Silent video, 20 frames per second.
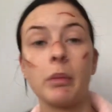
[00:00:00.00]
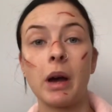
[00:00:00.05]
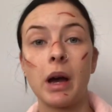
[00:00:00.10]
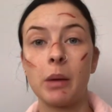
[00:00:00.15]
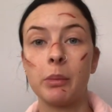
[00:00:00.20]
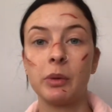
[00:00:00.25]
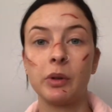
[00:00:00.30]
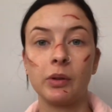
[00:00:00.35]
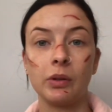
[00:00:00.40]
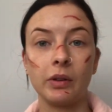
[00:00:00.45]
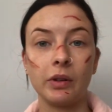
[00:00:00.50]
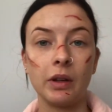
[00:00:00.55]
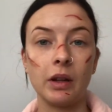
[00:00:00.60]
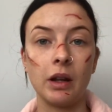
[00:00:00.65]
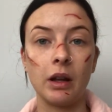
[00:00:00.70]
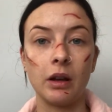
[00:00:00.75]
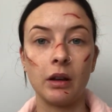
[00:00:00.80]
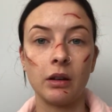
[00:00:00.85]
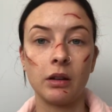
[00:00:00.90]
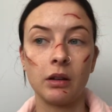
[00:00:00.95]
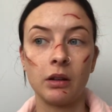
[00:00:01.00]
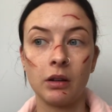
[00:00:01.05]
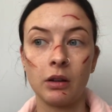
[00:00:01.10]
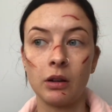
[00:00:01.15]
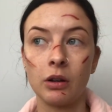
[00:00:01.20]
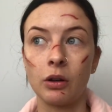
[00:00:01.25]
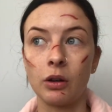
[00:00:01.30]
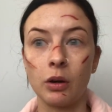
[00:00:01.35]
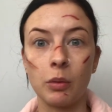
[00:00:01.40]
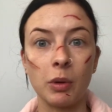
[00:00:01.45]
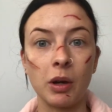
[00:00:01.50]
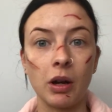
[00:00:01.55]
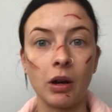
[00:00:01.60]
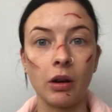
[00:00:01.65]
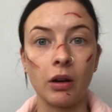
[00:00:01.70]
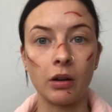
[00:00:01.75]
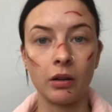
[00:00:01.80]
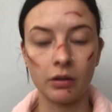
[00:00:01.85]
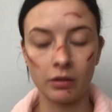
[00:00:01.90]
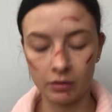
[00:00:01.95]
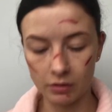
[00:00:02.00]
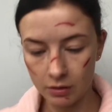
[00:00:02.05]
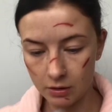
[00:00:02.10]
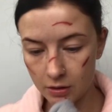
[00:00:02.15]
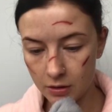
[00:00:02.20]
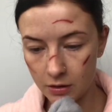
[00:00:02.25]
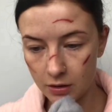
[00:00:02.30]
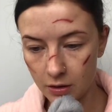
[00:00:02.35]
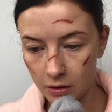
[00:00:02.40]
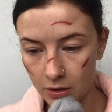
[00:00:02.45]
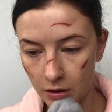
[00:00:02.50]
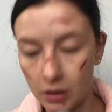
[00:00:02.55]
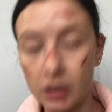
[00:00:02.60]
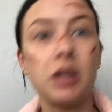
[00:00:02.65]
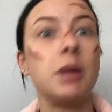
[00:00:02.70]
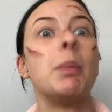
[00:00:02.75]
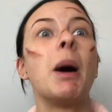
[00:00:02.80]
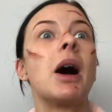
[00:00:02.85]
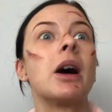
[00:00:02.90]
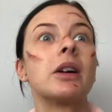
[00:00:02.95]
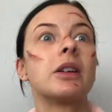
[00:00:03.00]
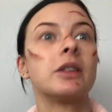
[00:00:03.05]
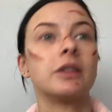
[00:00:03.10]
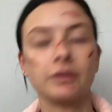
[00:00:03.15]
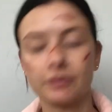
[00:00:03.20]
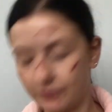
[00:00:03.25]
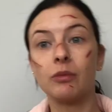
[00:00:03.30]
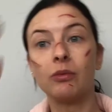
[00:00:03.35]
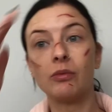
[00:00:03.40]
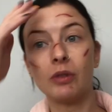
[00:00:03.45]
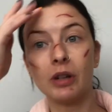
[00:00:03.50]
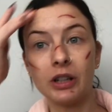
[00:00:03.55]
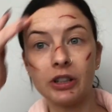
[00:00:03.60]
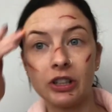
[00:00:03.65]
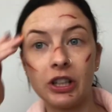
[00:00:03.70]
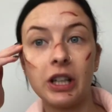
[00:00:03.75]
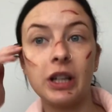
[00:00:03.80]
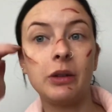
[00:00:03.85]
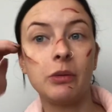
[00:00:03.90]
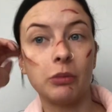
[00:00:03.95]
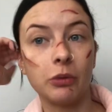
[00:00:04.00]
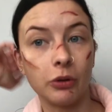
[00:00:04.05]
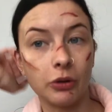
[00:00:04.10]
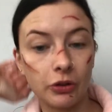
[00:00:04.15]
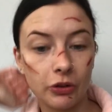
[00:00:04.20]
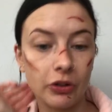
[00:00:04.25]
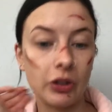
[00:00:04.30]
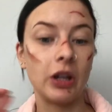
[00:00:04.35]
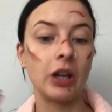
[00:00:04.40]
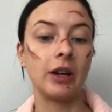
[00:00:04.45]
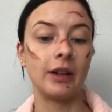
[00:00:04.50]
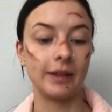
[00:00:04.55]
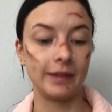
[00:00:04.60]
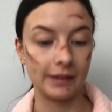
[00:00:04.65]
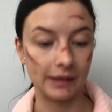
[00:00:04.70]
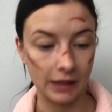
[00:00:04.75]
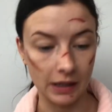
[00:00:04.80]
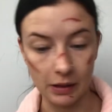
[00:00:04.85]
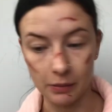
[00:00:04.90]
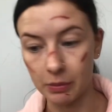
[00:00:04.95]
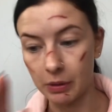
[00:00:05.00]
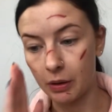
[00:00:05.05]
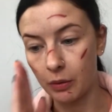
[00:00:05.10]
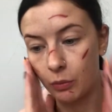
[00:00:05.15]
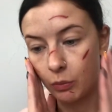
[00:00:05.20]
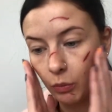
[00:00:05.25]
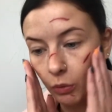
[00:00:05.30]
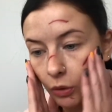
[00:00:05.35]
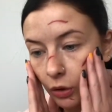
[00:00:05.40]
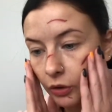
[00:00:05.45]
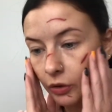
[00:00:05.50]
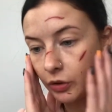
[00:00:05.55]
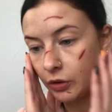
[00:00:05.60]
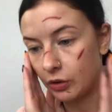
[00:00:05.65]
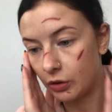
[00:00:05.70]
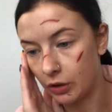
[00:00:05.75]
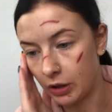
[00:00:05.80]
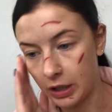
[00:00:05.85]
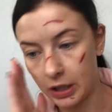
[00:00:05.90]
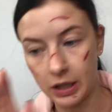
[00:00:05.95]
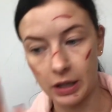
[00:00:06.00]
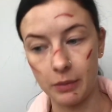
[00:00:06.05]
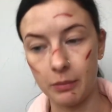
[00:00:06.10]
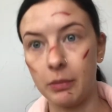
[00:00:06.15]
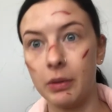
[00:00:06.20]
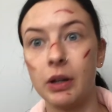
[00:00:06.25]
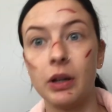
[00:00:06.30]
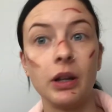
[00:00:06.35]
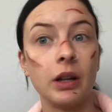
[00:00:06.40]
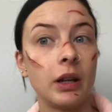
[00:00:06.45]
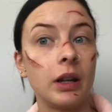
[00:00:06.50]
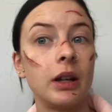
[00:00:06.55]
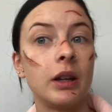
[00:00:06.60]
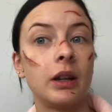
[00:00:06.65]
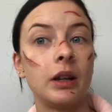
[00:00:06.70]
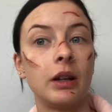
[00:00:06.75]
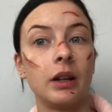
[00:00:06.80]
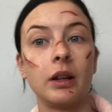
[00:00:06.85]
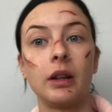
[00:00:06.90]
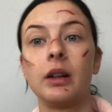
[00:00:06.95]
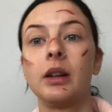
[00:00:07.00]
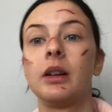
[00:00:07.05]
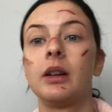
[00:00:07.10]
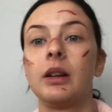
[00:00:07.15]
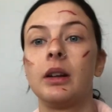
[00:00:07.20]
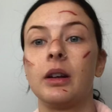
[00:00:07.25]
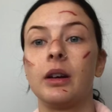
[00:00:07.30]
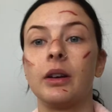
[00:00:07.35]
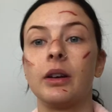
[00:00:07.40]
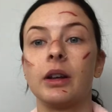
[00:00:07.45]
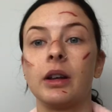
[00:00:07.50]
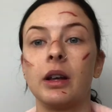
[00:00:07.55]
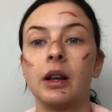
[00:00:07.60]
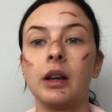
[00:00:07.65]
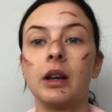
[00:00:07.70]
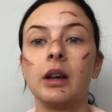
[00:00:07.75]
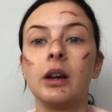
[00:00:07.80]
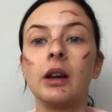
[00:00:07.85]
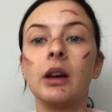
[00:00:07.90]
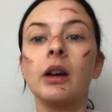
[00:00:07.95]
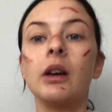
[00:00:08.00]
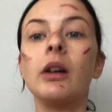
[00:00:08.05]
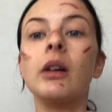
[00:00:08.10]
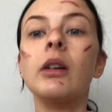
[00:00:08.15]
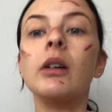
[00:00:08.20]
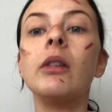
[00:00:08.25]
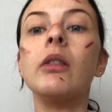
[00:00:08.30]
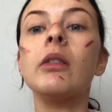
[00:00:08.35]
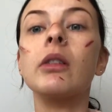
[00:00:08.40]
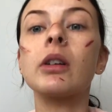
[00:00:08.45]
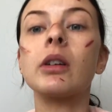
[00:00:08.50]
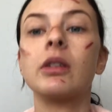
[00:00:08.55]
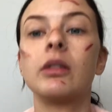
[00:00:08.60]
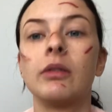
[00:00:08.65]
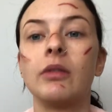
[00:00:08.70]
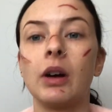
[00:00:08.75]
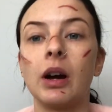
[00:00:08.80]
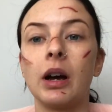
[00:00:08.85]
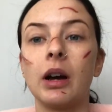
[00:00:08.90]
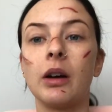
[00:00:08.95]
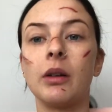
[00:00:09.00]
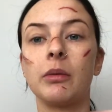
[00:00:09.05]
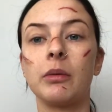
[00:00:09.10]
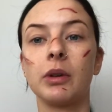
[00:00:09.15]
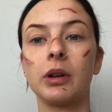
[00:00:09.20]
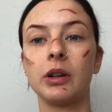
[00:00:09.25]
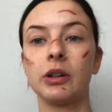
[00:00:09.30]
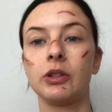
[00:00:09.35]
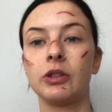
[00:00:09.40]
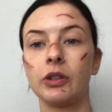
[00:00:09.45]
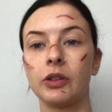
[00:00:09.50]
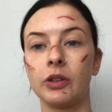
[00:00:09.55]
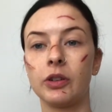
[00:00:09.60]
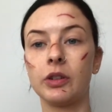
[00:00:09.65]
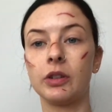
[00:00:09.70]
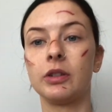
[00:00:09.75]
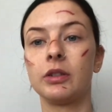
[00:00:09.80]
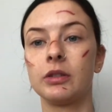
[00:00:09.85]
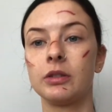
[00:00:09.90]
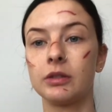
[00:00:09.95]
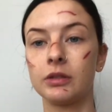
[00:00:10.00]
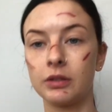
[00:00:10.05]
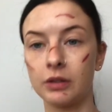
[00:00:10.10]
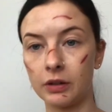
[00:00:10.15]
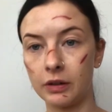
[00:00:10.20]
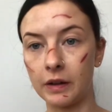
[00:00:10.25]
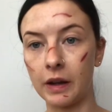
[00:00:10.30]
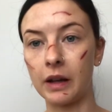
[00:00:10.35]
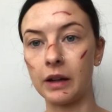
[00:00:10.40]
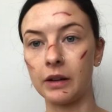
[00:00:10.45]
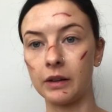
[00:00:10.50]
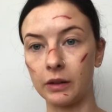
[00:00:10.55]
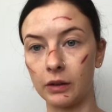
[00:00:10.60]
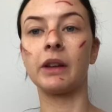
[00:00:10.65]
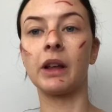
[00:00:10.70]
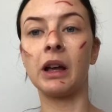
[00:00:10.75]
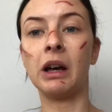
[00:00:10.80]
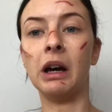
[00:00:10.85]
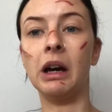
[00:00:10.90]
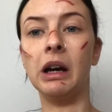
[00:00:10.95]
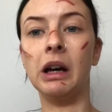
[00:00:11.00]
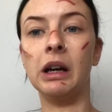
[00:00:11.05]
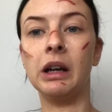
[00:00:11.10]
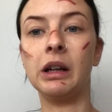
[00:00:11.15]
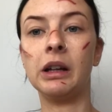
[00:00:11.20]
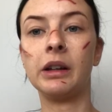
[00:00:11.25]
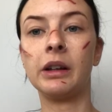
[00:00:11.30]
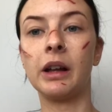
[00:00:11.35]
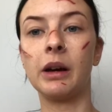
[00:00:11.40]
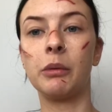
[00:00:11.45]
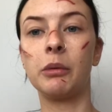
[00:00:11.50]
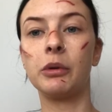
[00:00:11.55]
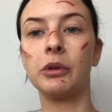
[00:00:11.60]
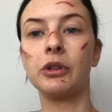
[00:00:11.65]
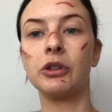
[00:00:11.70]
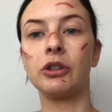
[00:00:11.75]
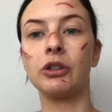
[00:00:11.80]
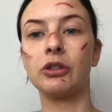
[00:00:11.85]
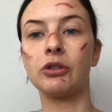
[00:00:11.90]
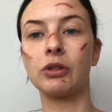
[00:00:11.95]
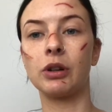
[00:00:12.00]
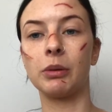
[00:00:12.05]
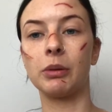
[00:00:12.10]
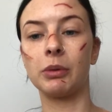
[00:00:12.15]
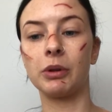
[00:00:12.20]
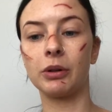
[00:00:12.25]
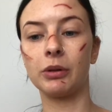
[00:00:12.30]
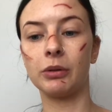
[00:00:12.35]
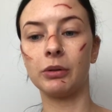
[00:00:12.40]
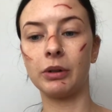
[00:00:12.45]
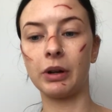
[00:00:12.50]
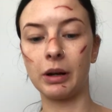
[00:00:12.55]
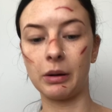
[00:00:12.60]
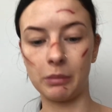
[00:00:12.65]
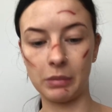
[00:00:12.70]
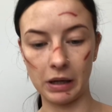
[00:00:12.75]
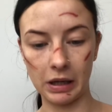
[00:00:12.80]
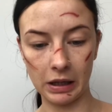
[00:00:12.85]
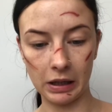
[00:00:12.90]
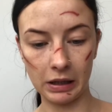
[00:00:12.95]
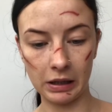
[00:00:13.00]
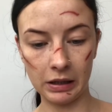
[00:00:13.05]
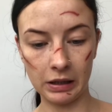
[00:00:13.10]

my hamster is in there. Could have been her. Debunked! Richie was asleep. It was not him. No. Right, I'm going to just take this up. That water's just dripped all down me.